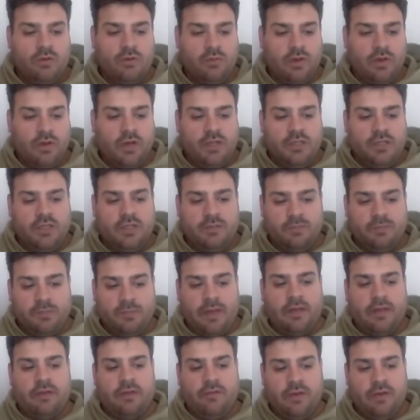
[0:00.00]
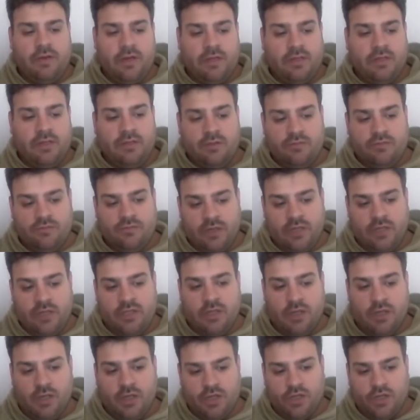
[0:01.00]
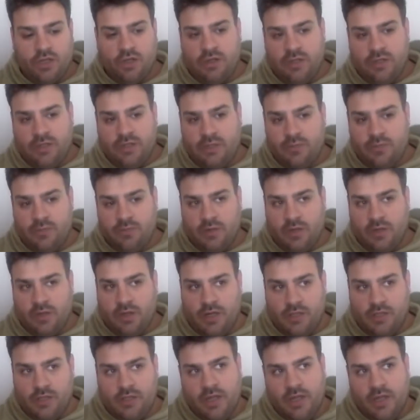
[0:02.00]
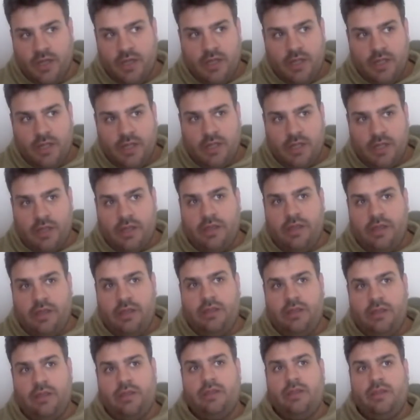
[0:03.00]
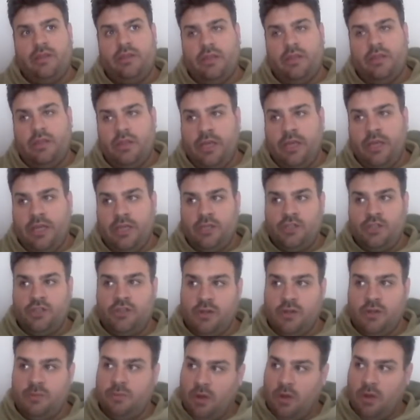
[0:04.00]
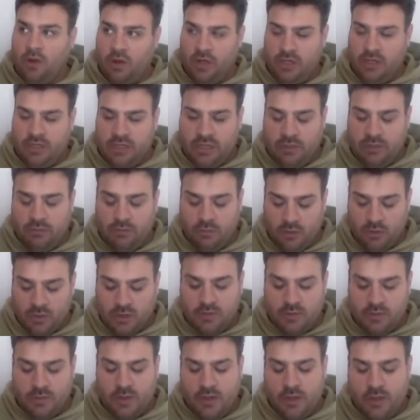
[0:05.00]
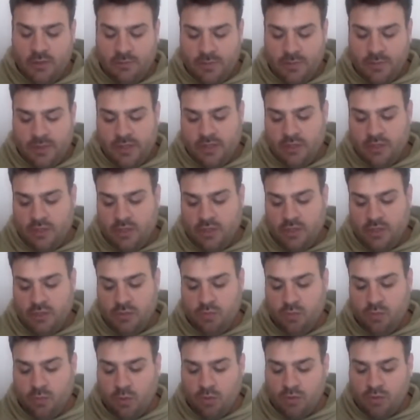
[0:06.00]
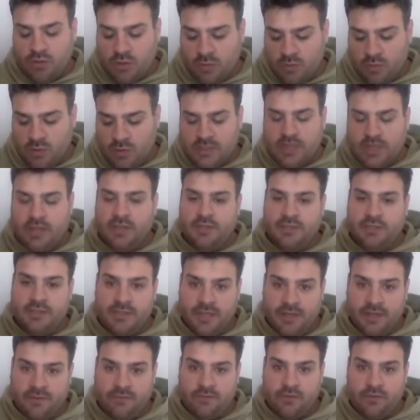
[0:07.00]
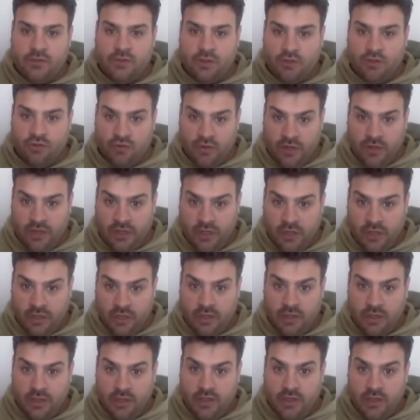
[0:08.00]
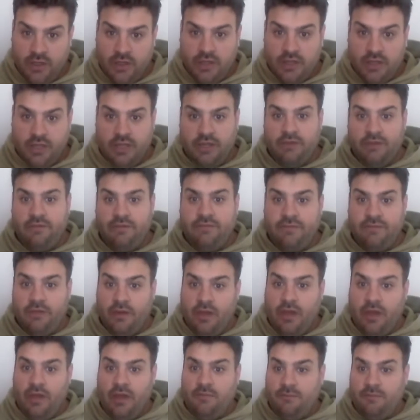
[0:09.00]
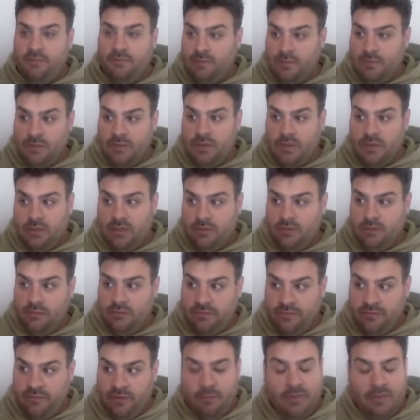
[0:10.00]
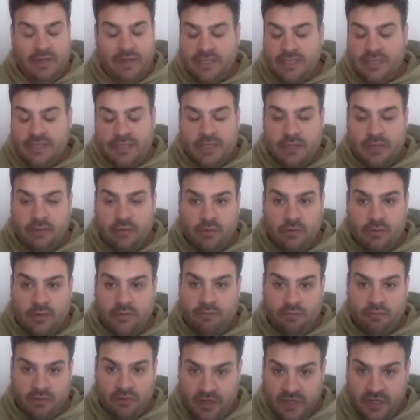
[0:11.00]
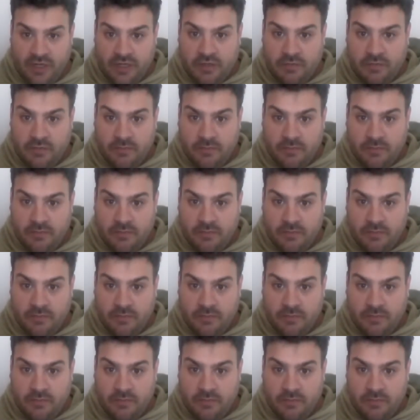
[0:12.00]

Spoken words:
when I did background research on this product, the history behind it was because water was unsafe to drink. They've fermented it with bread,